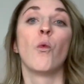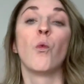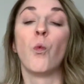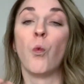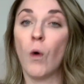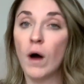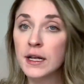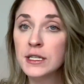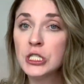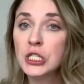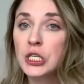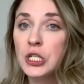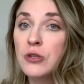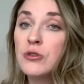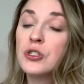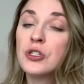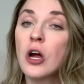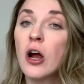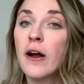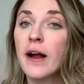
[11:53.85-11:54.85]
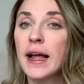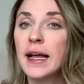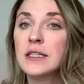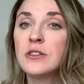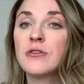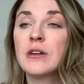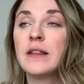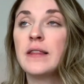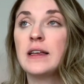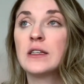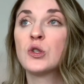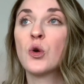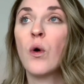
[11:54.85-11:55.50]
Once you start answering these